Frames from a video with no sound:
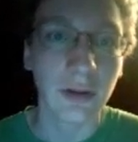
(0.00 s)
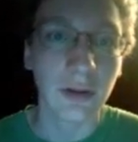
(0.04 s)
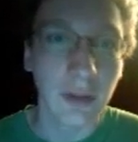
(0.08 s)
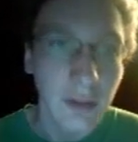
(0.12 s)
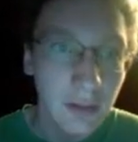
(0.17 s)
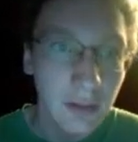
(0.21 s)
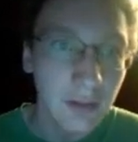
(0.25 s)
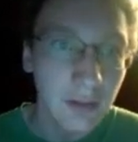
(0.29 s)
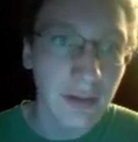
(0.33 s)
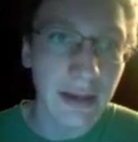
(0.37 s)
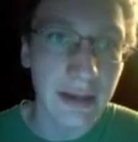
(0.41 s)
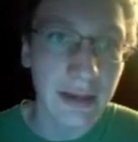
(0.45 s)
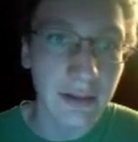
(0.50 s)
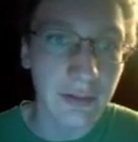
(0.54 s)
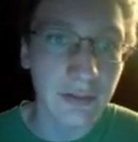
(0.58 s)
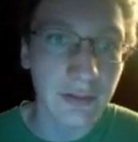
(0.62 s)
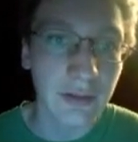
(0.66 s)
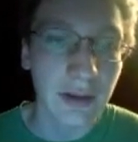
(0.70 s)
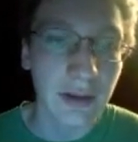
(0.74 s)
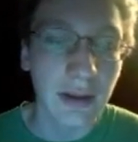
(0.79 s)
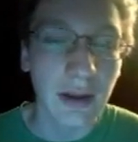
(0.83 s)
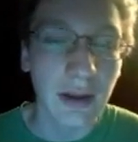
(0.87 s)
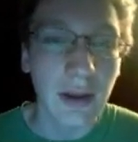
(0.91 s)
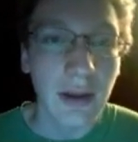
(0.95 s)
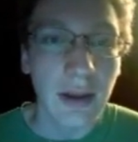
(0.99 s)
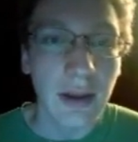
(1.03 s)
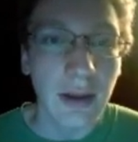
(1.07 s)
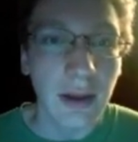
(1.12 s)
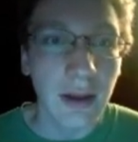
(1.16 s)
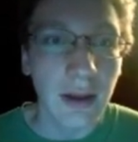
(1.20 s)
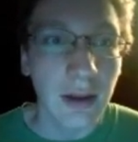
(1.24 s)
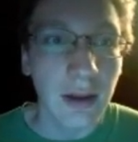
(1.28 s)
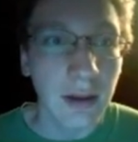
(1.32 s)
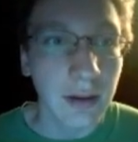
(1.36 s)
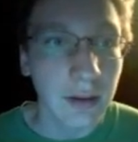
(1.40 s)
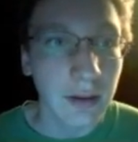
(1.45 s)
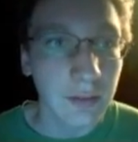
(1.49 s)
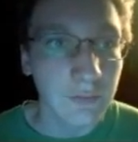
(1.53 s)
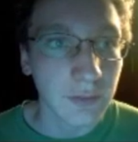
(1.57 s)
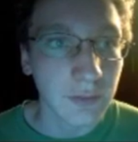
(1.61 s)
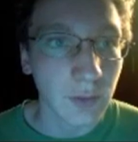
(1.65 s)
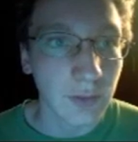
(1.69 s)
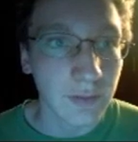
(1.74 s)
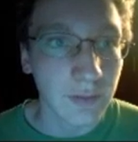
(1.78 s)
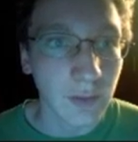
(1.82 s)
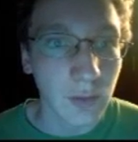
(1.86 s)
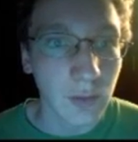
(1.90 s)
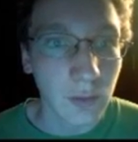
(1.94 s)
length if you
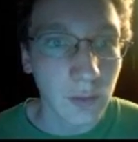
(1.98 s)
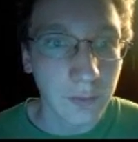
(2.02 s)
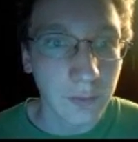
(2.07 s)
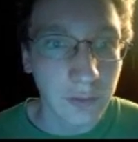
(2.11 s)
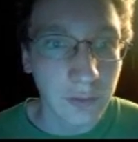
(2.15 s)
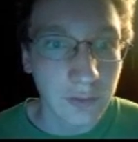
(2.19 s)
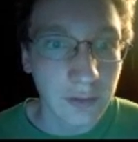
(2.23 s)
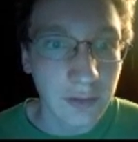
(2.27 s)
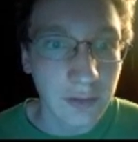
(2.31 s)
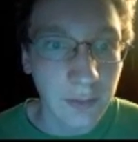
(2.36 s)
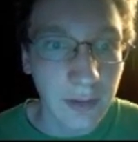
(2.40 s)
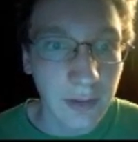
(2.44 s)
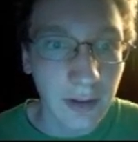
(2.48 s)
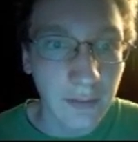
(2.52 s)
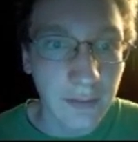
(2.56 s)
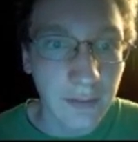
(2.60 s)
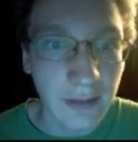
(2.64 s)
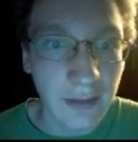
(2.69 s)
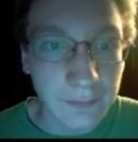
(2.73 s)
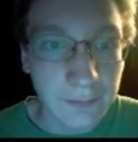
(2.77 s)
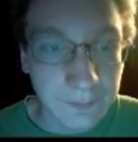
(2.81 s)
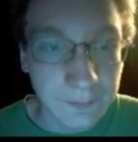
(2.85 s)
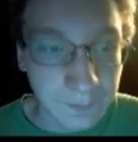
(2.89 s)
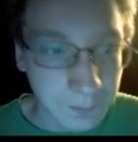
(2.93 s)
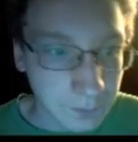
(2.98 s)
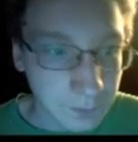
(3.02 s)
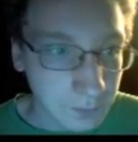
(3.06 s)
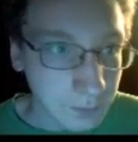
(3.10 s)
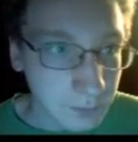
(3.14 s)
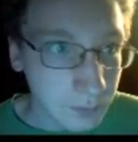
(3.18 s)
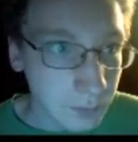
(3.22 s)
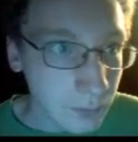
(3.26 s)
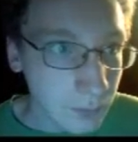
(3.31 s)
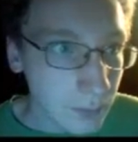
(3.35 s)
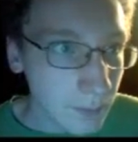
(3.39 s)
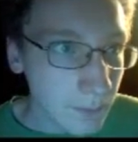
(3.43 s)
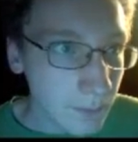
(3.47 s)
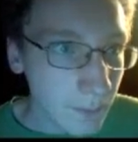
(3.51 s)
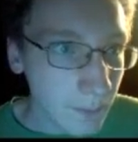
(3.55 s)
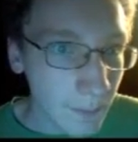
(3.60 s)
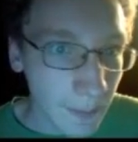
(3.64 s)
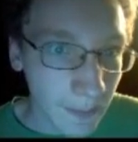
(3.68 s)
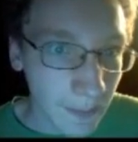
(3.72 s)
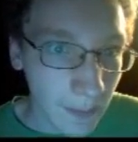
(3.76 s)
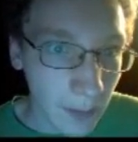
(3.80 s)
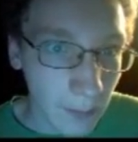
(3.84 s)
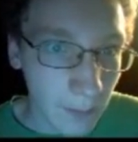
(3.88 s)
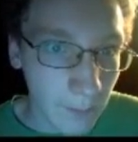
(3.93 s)
want the whole music to be on there.
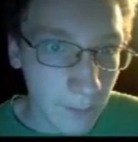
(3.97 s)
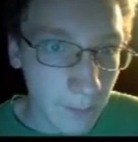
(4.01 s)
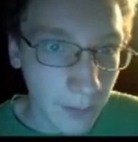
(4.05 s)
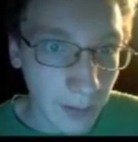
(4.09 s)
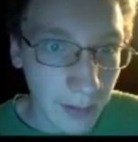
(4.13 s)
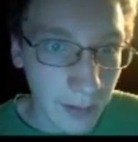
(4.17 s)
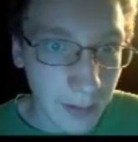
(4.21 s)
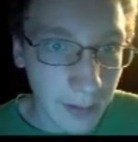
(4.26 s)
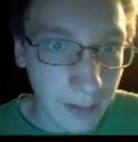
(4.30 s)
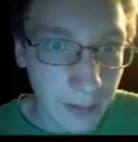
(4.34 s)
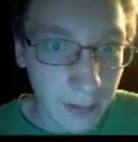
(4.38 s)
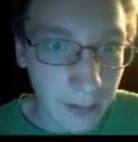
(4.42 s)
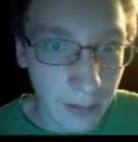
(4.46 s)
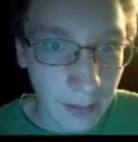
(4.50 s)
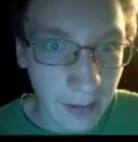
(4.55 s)
But